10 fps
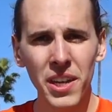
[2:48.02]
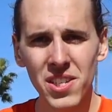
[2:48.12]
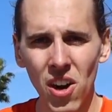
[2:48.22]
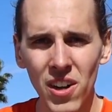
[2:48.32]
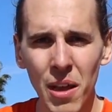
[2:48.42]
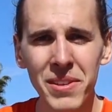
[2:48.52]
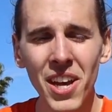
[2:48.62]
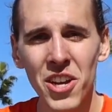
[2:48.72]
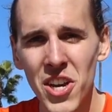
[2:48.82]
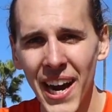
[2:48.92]
we get started, let me
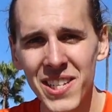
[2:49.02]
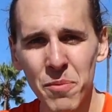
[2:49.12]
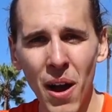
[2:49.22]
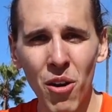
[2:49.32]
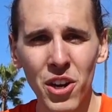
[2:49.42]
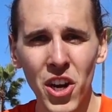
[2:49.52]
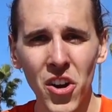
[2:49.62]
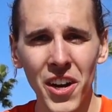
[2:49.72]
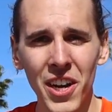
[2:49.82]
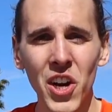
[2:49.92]
tell you guys about
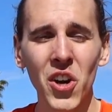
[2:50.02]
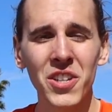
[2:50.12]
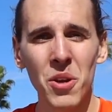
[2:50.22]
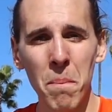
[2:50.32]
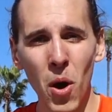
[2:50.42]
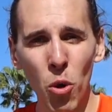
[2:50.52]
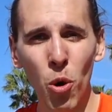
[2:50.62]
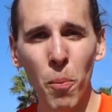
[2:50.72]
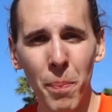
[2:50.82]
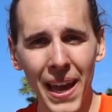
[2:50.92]
Current. Current is a
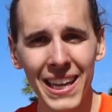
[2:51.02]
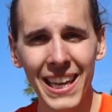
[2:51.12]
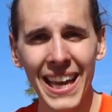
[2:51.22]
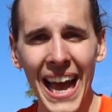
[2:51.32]
mobile banking